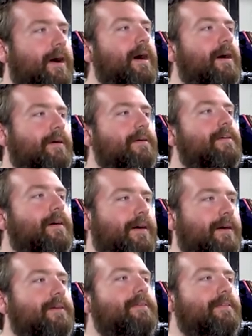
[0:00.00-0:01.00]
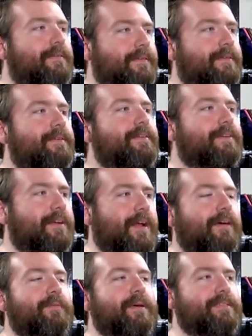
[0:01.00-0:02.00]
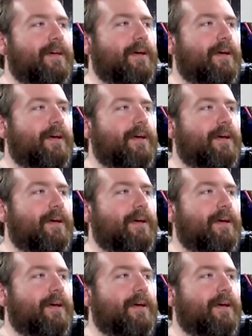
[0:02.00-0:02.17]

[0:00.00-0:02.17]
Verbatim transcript: Uh-huh. Well, you're going to uh-huh. have to make a tithe. You're going to have to make a